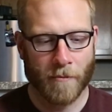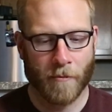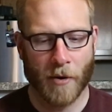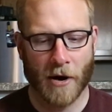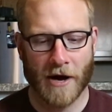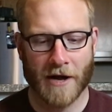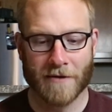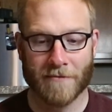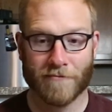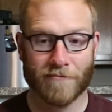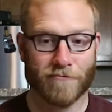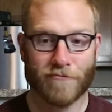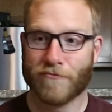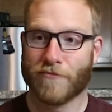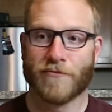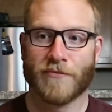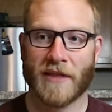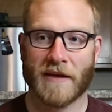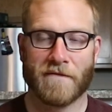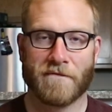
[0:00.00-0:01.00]
but
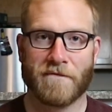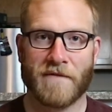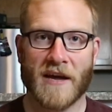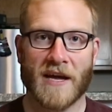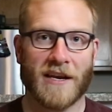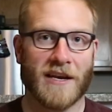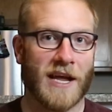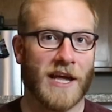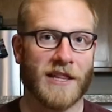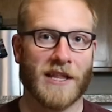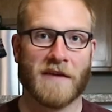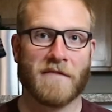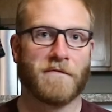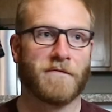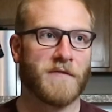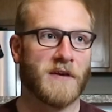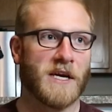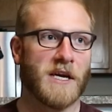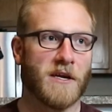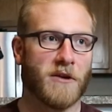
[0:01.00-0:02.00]
they fit and they
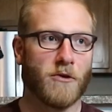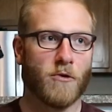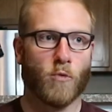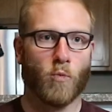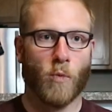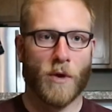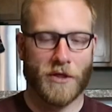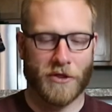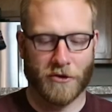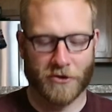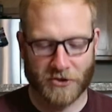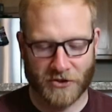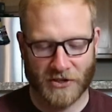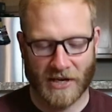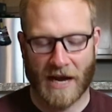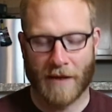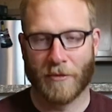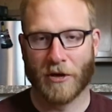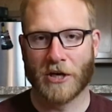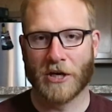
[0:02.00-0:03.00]
feed with your
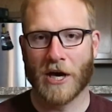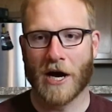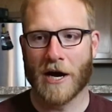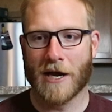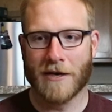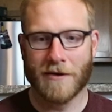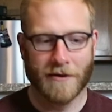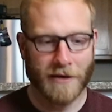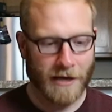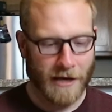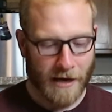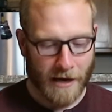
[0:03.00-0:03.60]
CYMA gun.